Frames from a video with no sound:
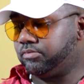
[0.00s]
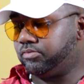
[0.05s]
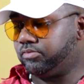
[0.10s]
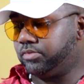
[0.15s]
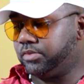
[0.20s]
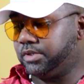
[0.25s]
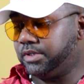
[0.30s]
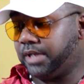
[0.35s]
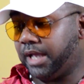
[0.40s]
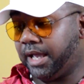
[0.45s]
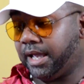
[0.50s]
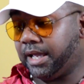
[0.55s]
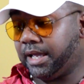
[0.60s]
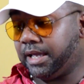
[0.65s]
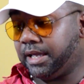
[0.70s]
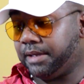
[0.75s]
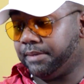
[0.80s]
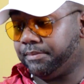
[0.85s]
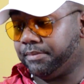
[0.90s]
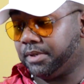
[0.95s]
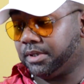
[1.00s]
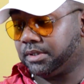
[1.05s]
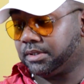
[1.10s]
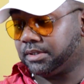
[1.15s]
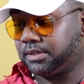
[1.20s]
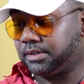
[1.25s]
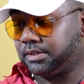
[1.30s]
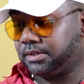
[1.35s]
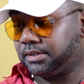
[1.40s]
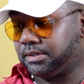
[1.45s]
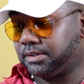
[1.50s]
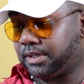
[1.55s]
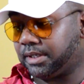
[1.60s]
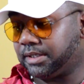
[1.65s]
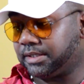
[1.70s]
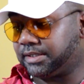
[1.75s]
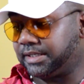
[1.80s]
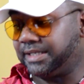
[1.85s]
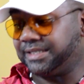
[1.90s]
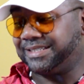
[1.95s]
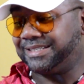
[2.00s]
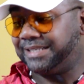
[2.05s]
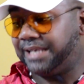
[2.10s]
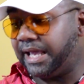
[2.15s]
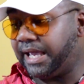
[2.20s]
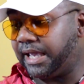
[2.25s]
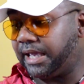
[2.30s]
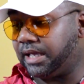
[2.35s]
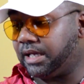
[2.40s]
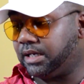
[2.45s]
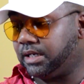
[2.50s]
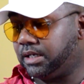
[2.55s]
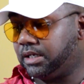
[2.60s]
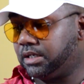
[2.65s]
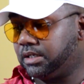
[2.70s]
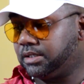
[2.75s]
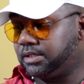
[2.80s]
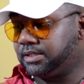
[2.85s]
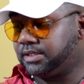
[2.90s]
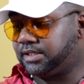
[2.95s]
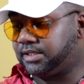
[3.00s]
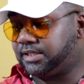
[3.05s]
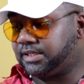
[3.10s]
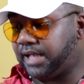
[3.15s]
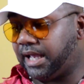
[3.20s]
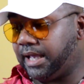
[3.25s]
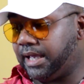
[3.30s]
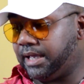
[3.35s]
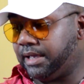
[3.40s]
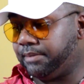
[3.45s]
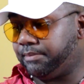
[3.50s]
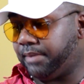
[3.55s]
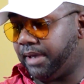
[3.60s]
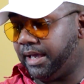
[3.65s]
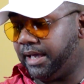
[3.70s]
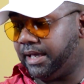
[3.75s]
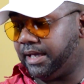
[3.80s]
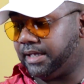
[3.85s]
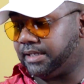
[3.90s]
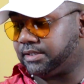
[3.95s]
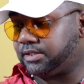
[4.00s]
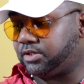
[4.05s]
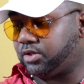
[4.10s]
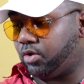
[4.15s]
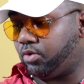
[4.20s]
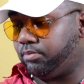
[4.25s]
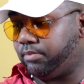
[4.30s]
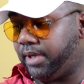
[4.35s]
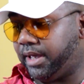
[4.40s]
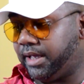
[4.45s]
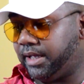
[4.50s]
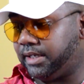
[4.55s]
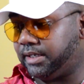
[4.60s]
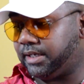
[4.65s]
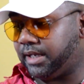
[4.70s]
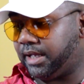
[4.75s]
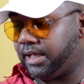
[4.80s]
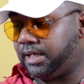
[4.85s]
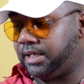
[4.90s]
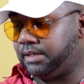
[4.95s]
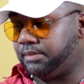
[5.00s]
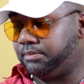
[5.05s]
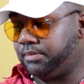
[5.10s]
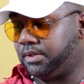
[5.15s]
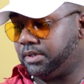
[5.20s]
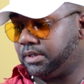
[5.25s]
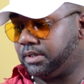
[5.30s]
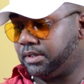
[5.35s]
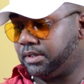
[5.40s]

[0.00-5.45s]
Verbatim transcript: name, it says nay, same as domain name?